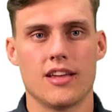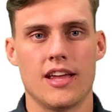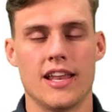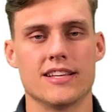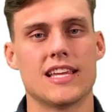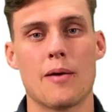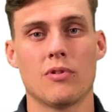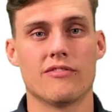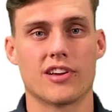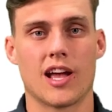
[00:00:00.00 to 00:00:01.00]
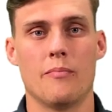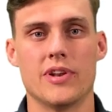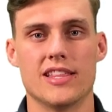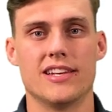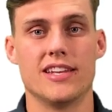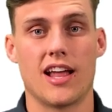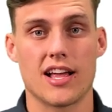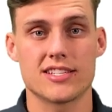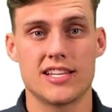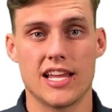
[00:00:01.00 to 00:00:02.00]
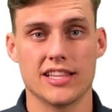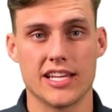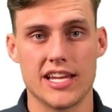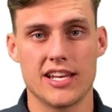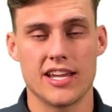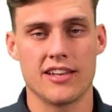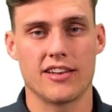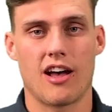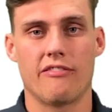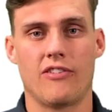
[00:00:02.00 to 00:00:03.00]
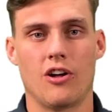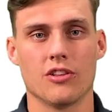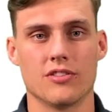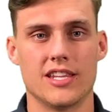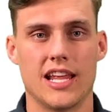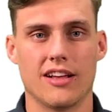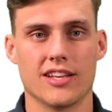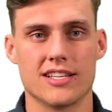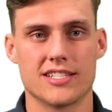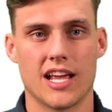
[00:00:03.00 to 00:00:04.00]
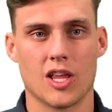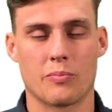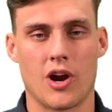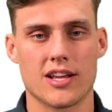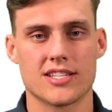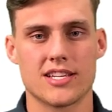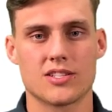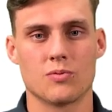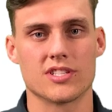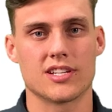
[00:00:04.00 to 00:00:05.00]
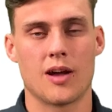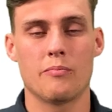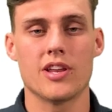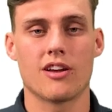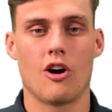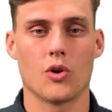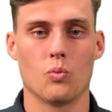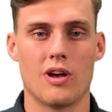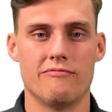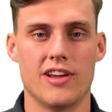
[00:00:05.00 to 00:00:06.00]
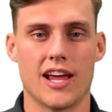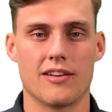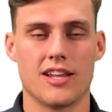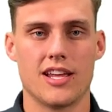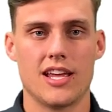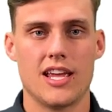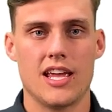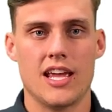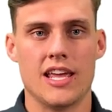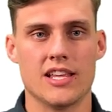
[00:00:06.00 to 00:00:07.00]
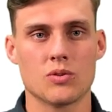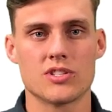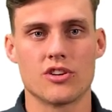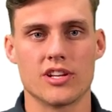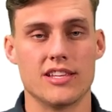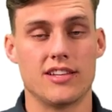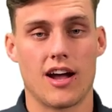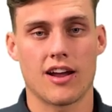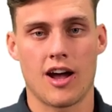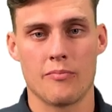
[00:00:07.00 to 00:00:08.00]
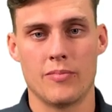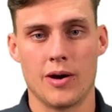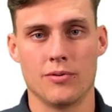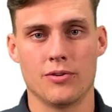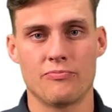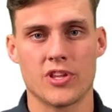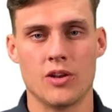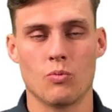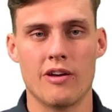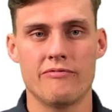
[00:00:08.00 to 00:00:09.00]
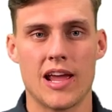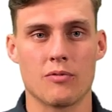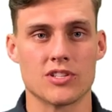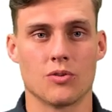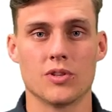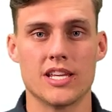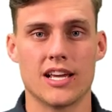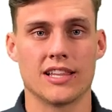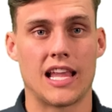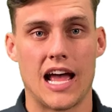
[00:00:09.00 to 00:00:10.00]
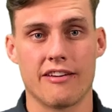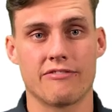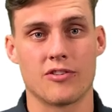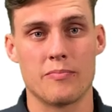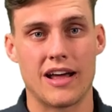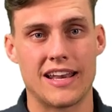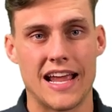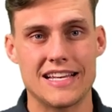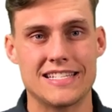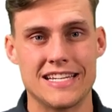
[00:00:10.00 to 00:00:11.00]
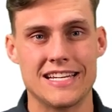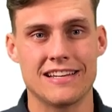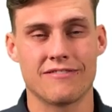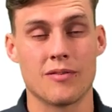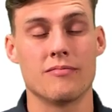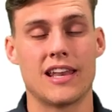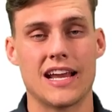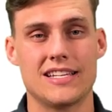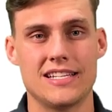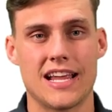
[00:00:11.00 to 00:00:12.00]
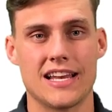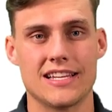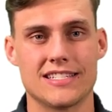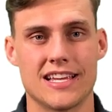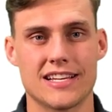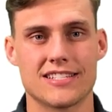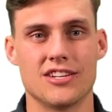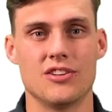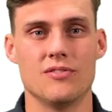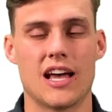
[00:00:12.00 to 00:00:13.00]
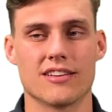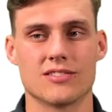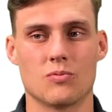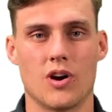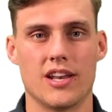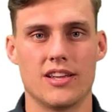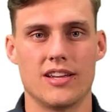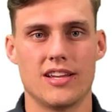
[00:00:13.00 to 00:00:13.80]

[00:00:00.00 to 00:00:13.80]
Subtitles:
An example of a company that did not stay lean and did not follow the Nail It and Scale It process was a company called Webvan. And this was during the dot-com bubble. And Webvan was only alive for about from 1996 to 2001.